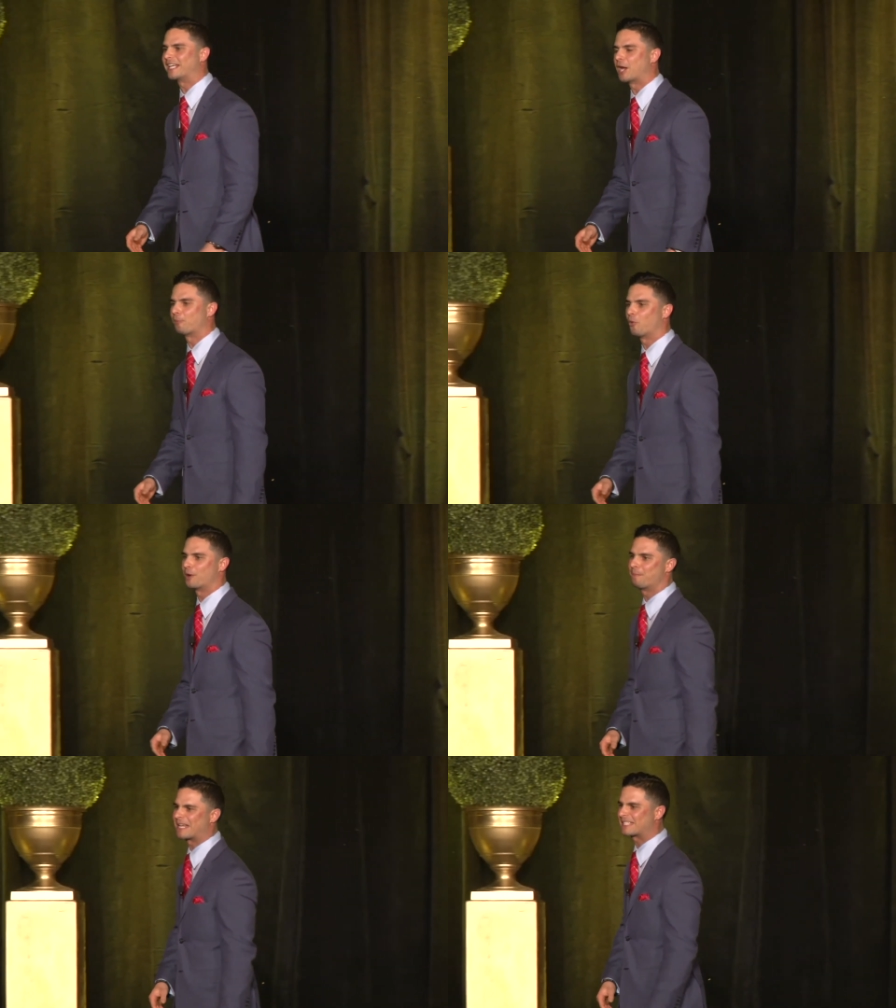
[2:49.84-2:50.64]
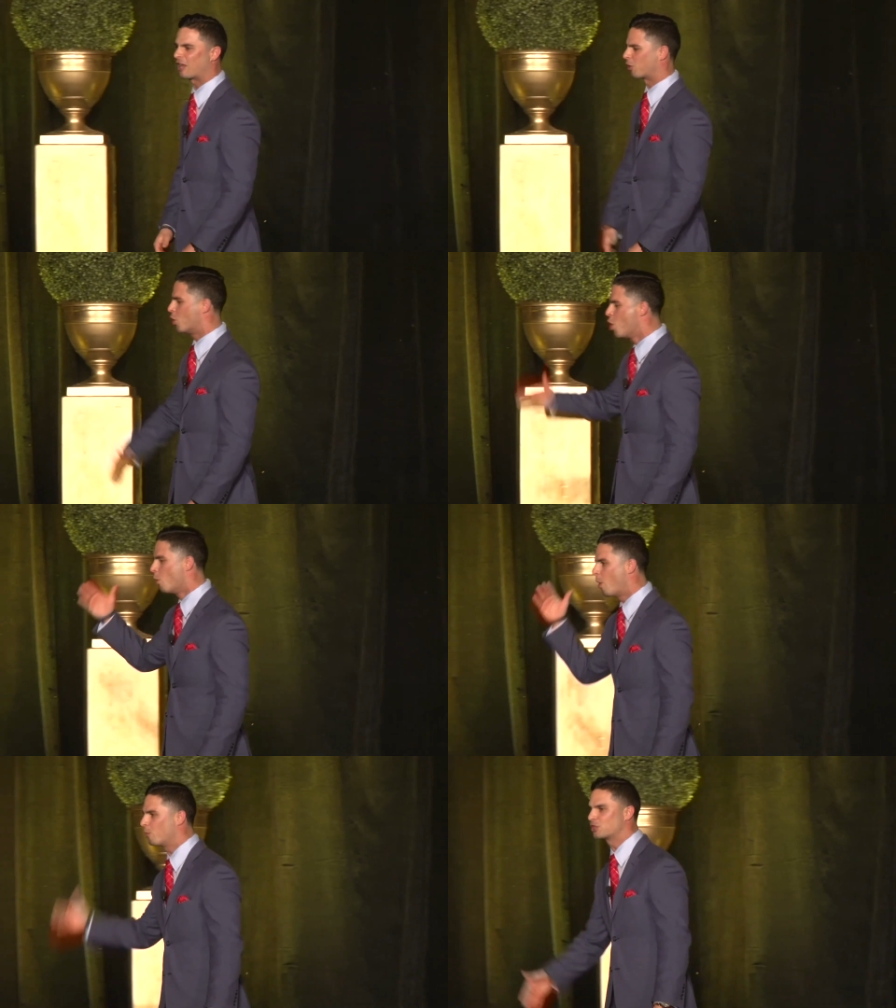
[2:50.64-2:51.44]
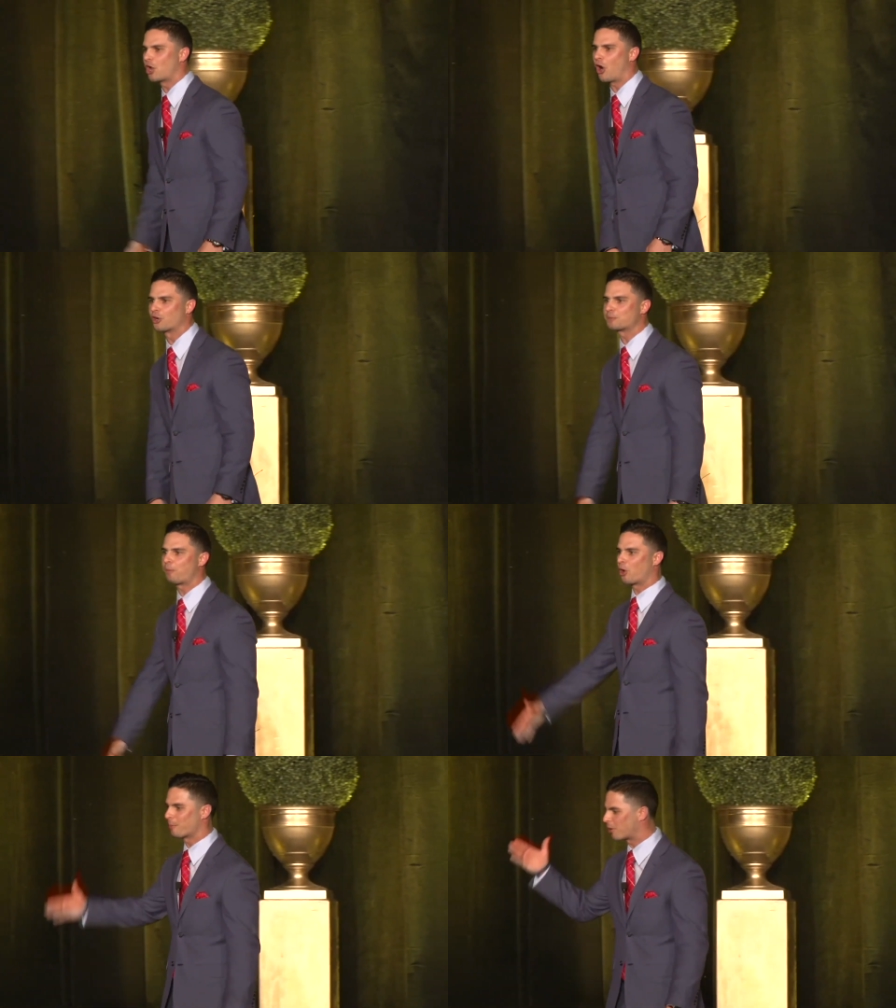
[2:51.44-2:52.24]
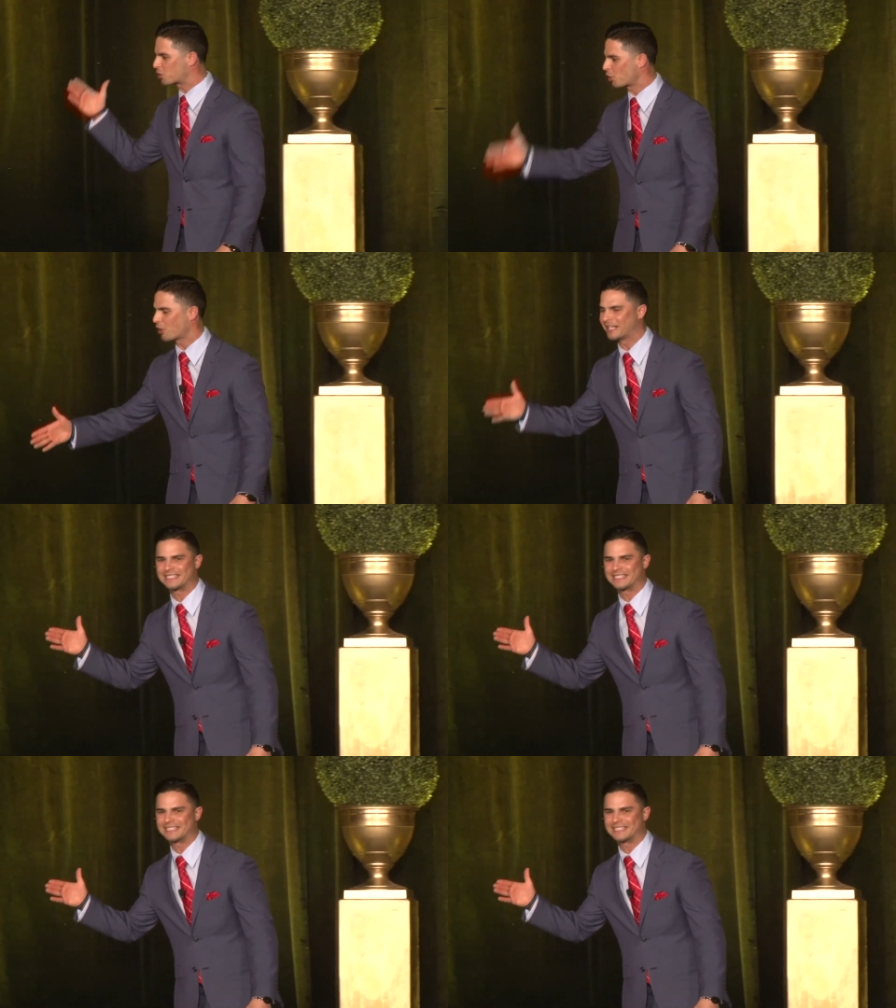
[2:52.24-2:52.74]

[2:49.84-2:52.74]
a number one bestseller? what was the hardest part about starting a